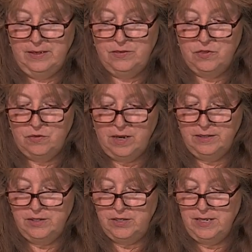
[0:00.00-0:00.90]

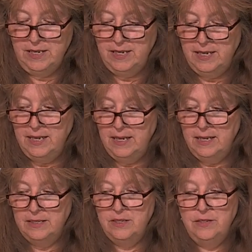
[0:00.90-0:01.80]
astrology
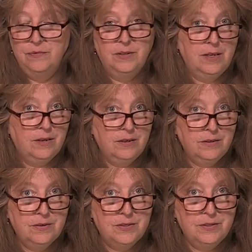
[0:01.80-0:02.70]
to different
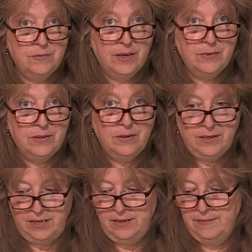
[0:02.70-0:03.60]
characters in the
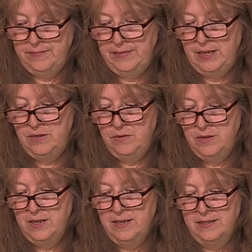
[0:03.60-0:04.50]
Mabinogi. And you
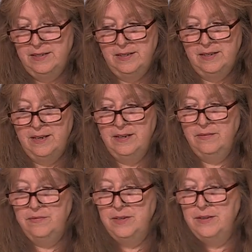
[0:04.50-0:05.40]
get to kind
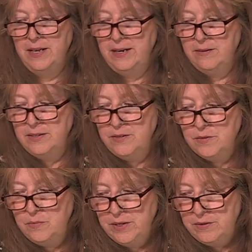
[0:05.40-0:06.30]
of figure that out in
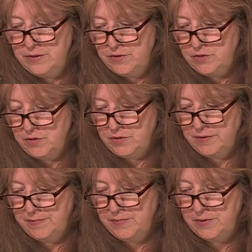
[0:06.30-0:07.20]
your weirdness
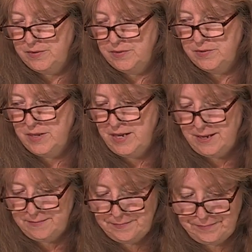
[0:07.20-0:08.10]
journal. So there's that.